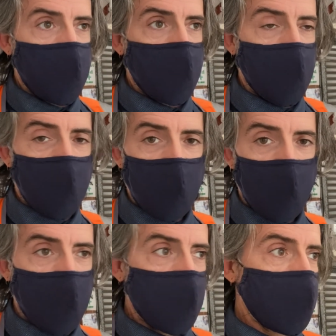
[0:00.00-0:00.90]
off a
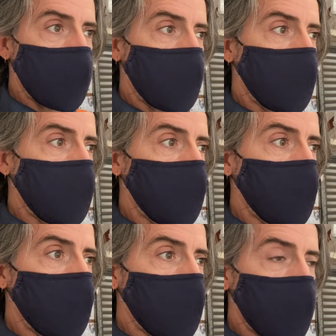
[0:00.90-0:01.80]
plan,
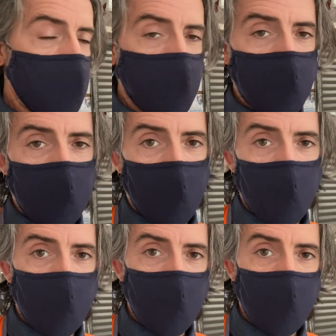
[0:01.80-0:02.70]
cut all his
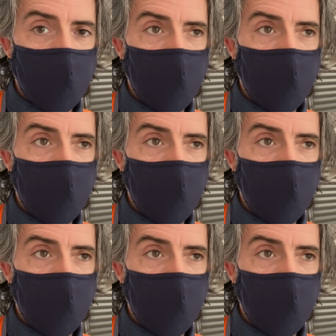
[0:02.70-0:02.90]
pieces,